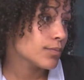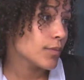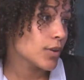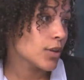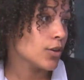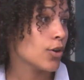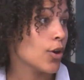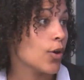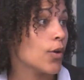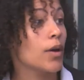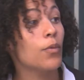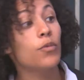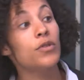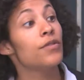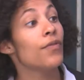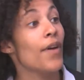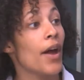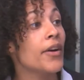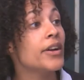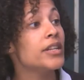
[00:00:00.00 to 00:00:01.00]
You know, it was
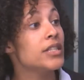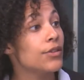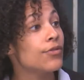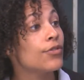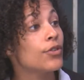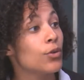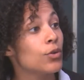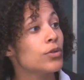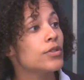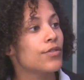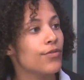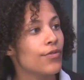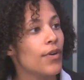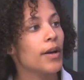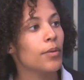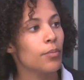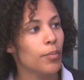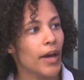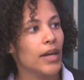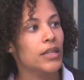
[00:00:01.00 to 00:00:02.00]
very difficult to
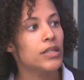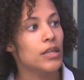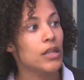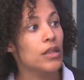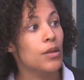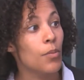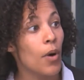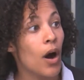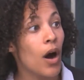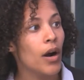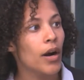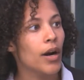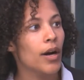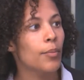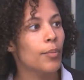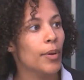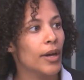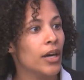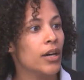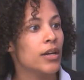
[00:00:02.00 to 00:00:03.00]
find beds in the Mara
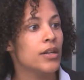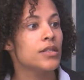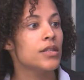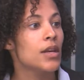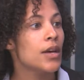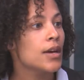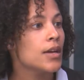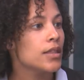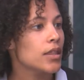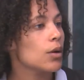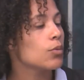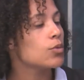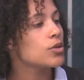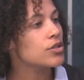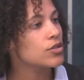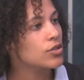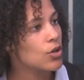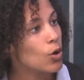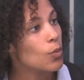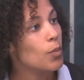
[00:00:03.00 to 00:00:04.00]
because there were
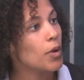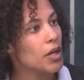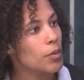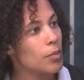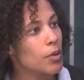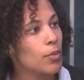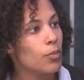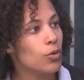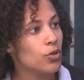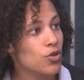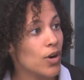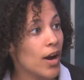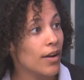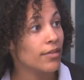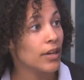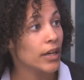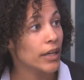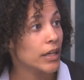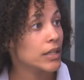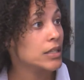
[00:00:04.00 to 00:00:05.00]
so many people
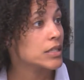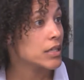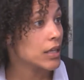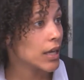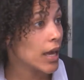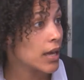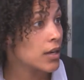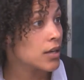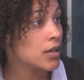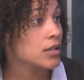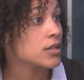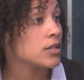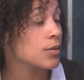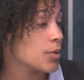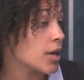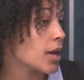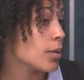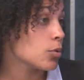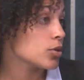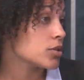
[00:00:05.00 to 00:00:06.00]
traveling into Kenya to
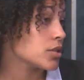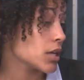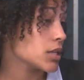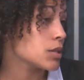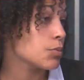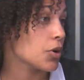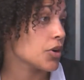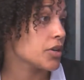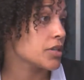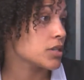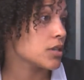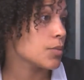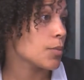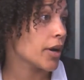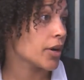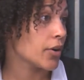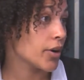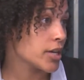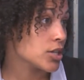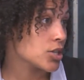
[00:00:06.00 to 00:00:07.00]
be able to experience the
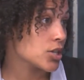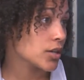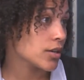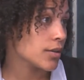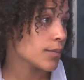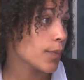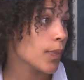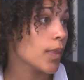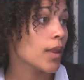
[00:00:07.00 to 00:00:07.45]
migration.